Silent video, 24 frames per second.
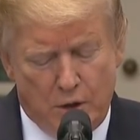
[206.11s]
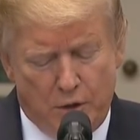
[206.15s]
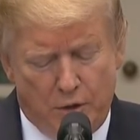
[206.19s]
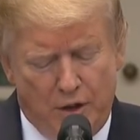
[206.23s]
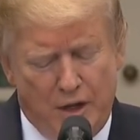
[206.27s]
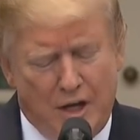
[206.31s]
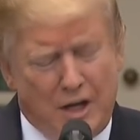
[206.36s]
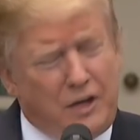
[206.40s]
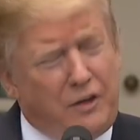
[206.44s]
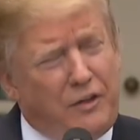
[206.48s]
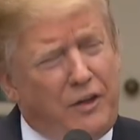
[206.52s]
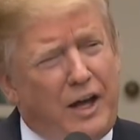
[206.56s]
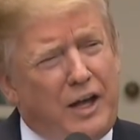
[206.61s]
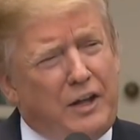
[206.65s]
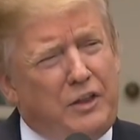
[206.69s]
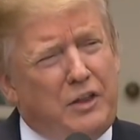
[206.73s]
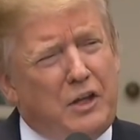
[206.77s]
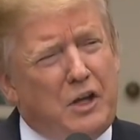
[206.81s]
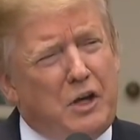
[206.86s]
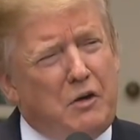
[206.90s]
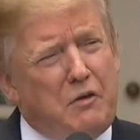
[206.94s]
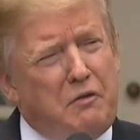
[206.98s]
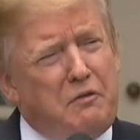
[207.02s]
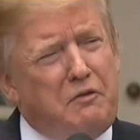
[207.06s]
Think of that,
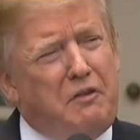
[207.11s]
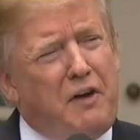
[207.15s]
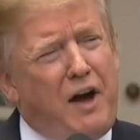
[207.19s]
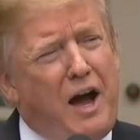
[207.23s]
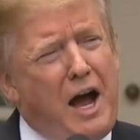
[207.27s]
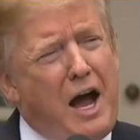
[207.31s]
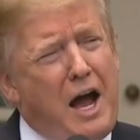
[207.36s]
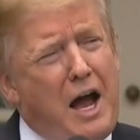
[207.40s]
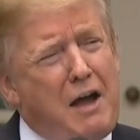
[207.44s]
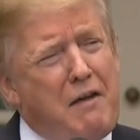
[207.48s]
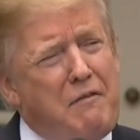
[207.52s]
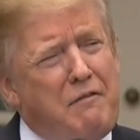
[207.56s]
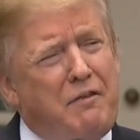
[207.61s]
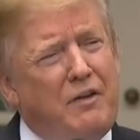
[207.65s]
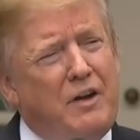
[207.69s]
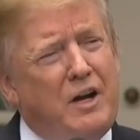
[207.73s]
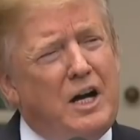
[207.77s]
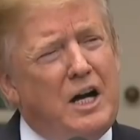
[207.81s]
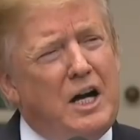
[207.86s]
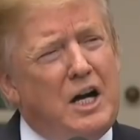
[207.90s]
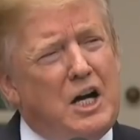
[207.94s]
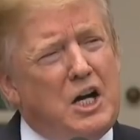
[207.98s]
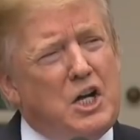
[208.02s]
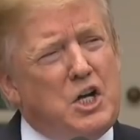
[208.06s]
though.
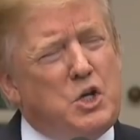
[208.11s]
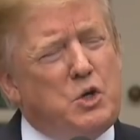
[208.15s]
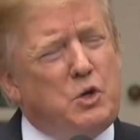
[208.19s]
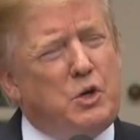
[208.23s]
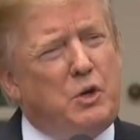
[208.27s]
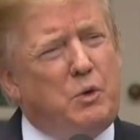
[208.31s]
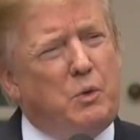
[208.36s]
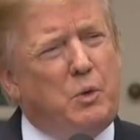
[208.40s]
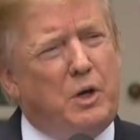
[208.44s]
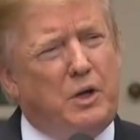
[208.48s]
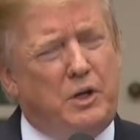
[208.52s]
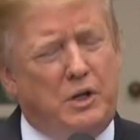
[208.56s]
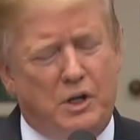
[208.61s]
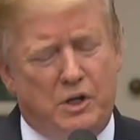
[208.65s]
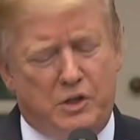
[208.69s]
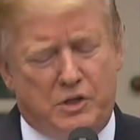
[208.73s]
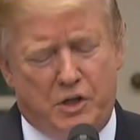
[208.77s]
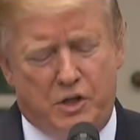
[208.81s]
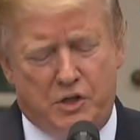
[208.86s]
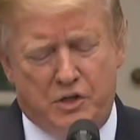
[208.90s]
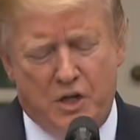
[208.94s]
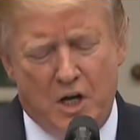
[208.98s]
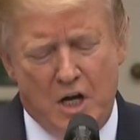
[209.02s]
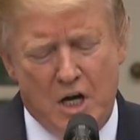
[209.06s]
500
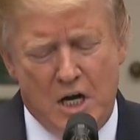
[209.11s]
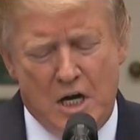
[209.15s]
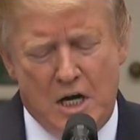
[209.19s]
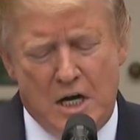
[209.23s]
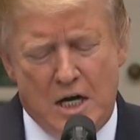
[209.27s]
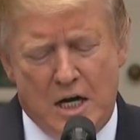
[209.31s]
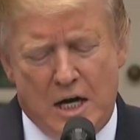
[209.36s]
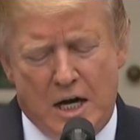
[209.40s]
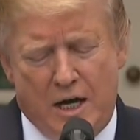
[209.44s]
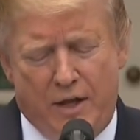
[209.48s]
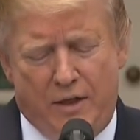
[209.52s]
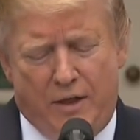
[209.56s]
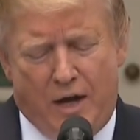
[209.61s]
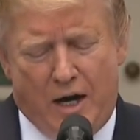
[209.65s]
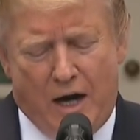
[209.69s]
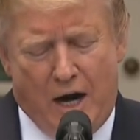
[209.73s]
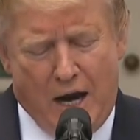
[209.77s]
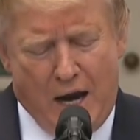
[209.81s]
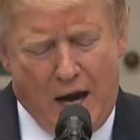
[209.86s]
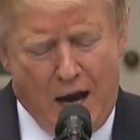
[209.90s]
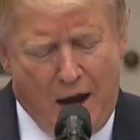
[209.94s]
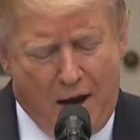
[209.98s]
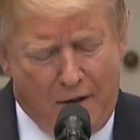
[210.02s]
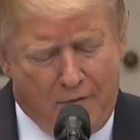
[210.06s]
witnesses. And then
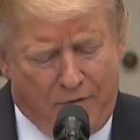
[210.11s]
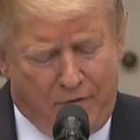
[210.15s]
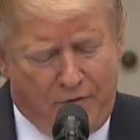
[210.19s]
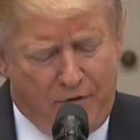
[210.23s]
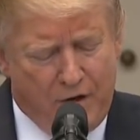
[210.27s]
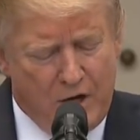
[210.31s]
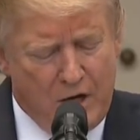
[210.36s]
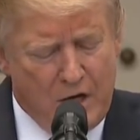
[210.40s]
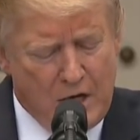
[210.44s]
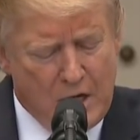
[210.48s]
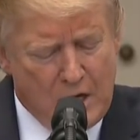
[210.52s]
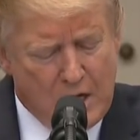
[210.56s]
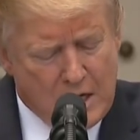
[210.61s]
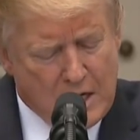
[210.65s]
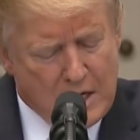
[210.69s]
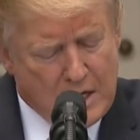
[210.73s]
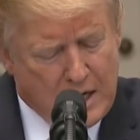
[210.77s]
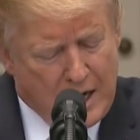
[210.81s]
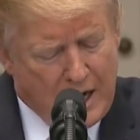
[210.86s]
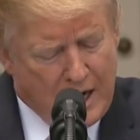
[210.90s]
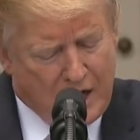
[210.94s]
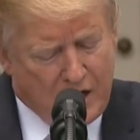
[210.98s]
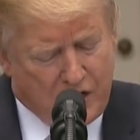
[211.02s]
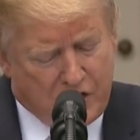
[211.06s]
I have
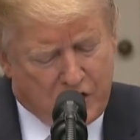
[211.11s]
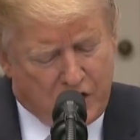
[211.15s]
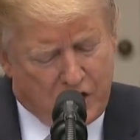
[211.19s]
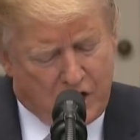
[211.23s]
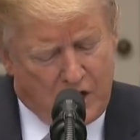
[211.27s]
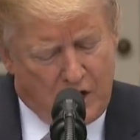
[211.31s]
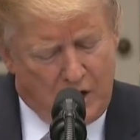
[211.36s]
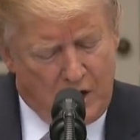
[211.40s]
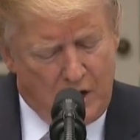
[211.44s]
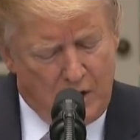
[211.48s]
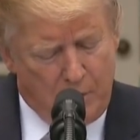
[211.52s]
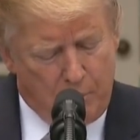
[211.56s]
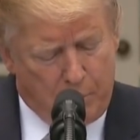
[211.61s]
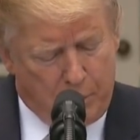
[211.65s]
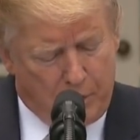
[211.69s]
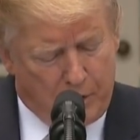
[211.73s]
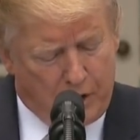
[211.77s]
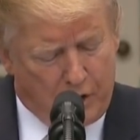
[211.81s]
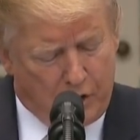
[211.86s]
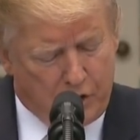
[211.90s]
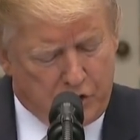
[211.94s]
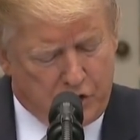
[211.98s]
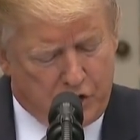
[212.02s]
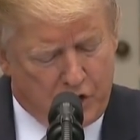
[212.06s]
Nancy
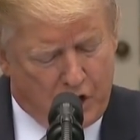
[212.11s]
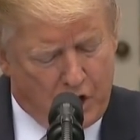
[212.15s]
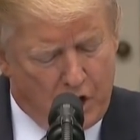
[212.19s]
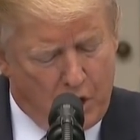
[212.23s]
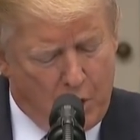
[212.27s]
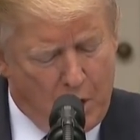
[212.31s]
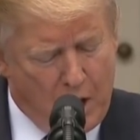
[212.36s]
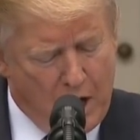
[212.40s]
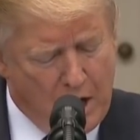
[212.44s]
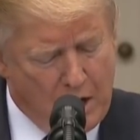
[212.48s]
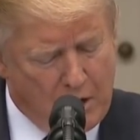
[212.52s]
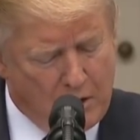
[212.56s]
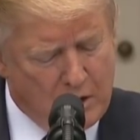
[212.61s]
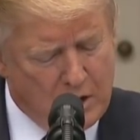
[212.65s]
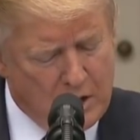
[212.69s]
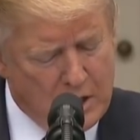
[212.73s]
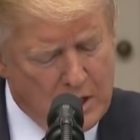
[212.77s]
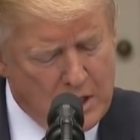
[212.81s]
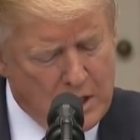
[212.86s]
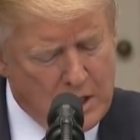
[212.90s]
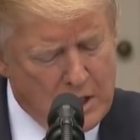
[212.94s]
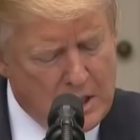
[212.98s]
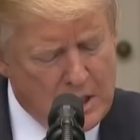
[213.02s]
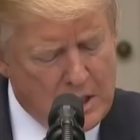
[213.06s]
Pelosi go out
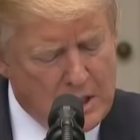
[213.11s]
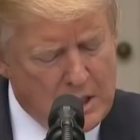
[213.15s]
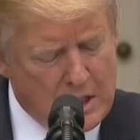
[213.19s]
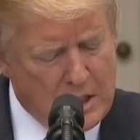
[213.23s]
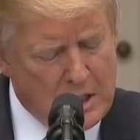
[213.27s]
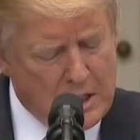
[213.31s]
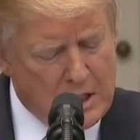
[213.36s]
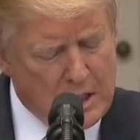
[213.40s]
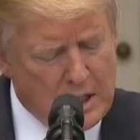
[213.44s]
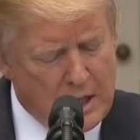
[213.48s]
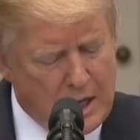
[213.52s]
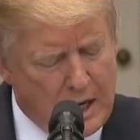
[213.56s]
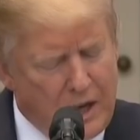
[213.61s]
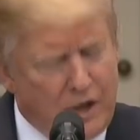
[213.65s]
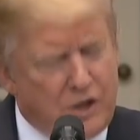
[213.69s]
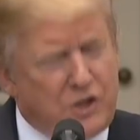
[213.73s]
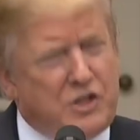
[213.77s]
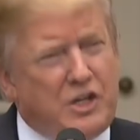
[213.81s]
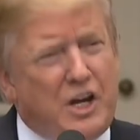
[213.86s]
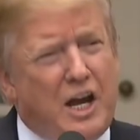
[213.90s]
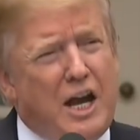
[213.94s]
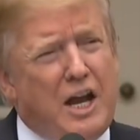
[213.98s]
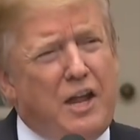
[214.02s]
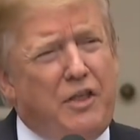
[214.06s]
and
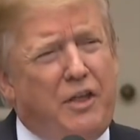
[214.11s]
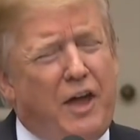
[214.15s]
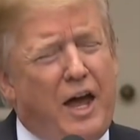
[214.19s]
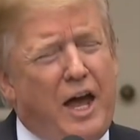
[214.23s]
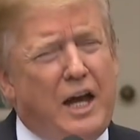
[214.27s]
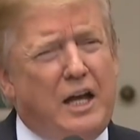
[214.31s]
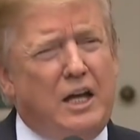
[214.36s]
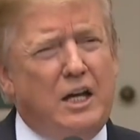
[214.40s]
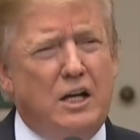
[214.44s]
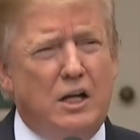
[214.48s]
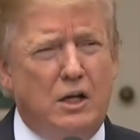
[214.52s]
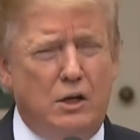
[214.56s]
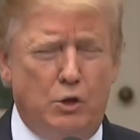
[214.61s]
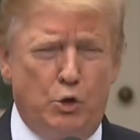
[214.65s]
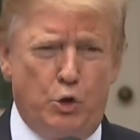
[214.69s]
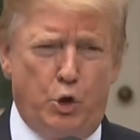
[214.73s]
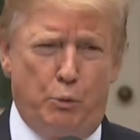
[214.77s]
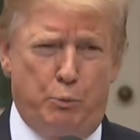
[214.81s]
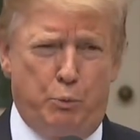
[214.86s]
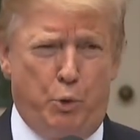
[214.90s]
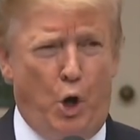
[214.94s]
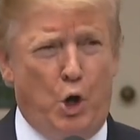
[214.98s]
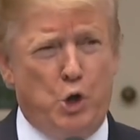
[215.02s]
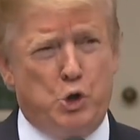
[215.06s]
say that
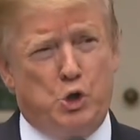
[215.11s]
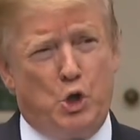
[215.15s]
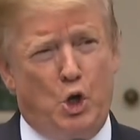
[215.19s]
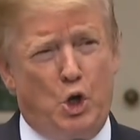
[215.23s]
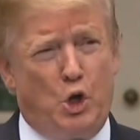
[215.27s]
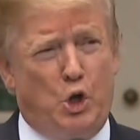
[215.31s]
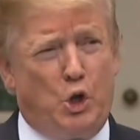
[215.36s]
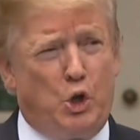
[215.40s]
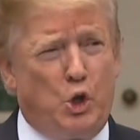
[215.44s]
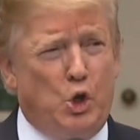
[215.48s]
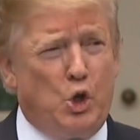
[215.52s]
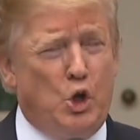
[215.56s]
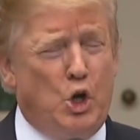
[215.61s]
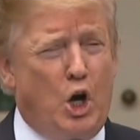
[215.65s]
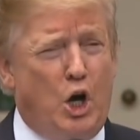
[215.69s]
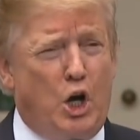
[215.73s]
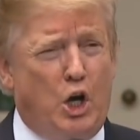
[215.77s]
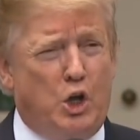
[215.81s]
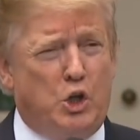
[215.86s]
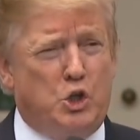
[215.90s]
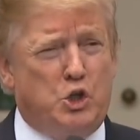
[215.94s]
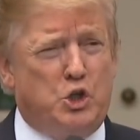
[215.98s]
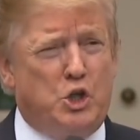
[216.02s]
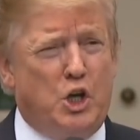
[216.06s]
the President of the
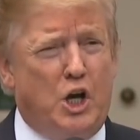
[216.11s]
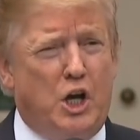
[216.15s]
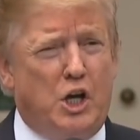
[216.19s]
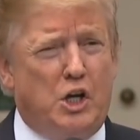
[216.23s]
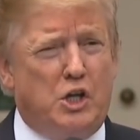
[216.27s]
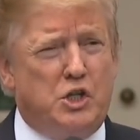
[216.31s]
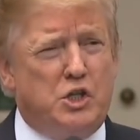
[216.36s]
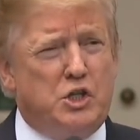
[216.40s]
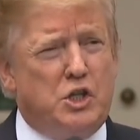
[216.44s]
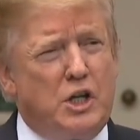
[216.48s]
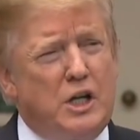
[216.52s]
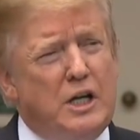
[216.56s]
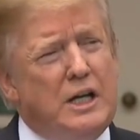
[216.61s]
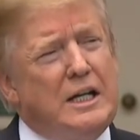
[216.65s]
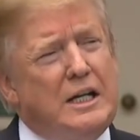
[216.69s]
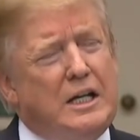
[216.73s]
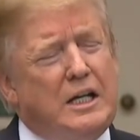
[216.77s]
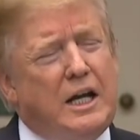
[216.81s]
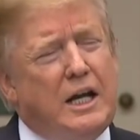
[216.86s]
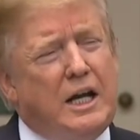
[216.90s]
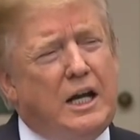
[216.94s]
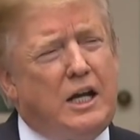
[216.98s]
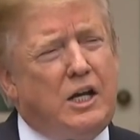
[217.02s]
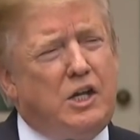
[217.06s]
United States
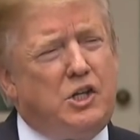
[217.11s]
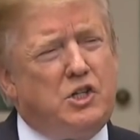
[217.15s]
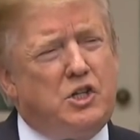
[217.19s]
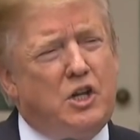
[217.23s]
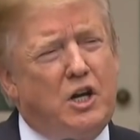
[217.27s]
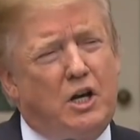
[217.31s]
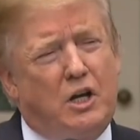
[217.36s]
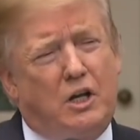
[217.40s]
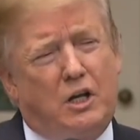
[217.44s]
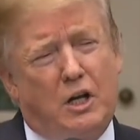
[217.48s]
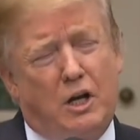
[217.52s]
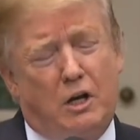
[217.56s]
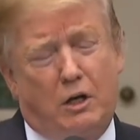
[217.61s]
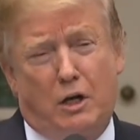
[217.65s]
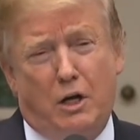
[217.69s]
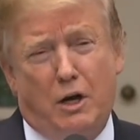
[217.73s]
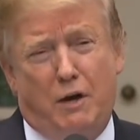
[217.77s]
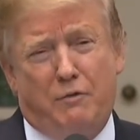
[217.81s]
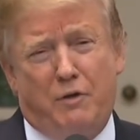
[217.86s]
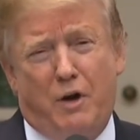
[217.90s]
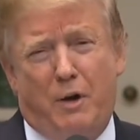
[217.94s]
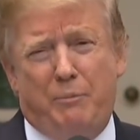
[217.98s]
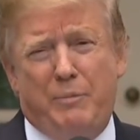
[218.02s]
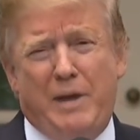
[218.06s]
engaged in a
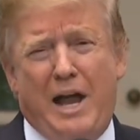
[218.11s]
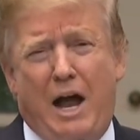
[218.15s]
cover-up.